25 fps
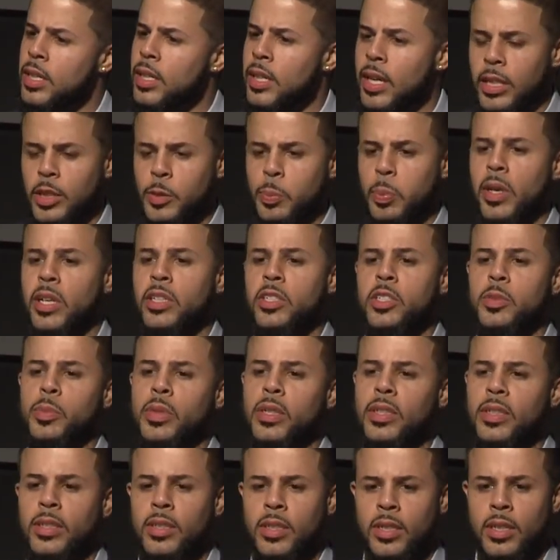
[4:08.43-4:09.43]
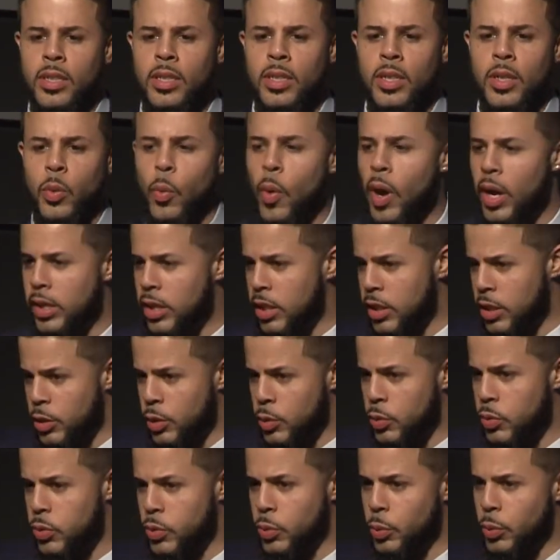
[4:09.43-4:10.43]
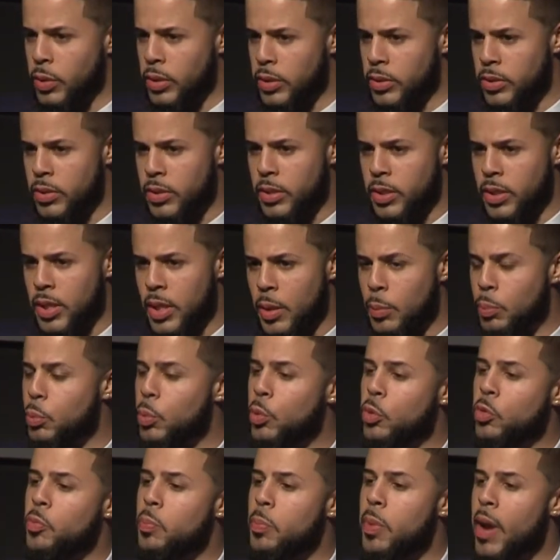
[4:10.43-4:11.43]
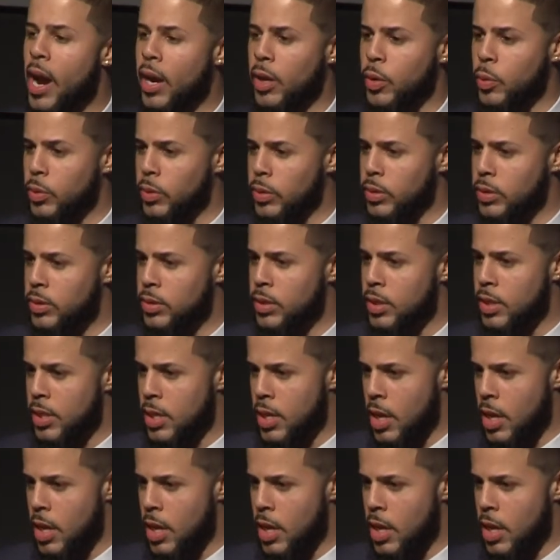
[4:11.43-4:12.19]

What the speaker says: Explain to me why none of you students moved backwards